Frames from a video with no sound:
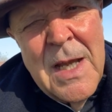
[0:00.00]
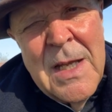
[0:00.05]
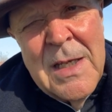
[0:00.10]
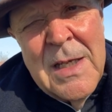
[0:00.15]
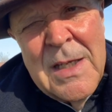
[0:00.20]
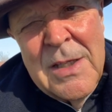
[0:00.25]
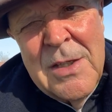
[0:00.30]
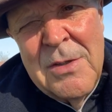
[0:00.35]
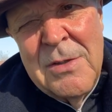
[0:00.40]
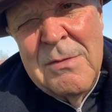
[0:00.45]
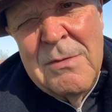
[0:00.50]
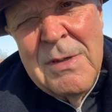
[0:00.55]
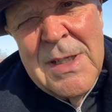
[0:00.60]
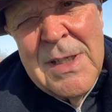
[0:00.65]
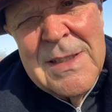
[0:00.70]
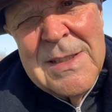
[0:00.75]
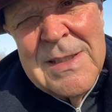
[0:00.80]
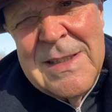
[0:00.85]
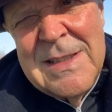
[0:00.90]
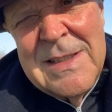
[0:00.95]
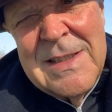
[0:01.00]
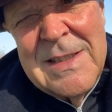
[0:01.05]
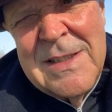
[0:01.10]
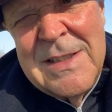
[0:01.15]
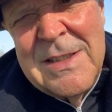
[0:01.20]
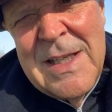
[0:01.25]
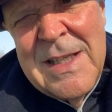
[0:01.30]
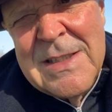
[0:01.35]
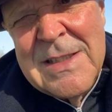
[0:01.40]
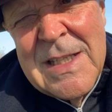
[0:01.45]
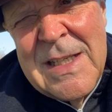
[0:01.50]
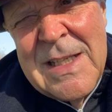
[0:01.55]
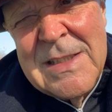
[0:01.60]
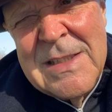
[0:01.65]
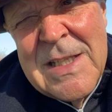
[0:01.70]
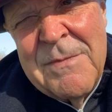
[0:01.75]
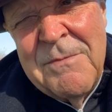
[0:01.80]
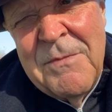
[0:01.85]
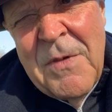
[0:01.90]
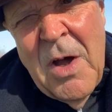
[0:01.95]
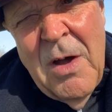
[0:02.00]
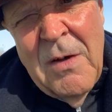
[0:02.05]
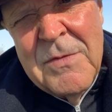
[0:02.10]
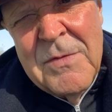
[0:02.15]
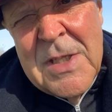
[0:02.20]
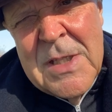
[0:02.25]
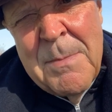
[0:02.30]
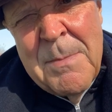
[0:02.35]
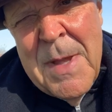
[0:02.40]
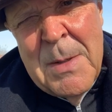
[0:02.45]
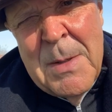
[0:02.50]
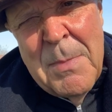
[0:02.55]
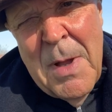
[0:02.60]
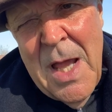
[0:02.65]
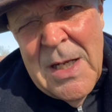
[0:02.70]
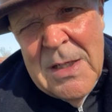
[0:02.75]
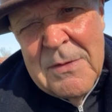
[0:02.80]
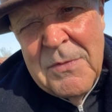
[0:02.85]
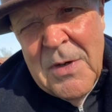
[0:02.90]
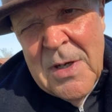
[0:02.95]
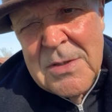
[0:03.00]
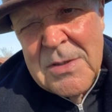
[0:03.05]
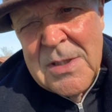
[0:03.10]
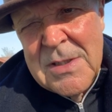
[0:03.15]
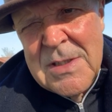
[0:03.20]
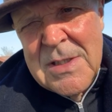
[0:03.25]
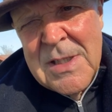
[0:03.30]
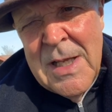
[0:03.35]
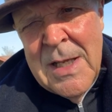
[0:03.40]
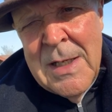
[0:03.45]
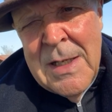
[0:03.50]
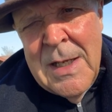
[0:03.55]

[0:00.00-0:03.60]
It's involved in the metabolic functions.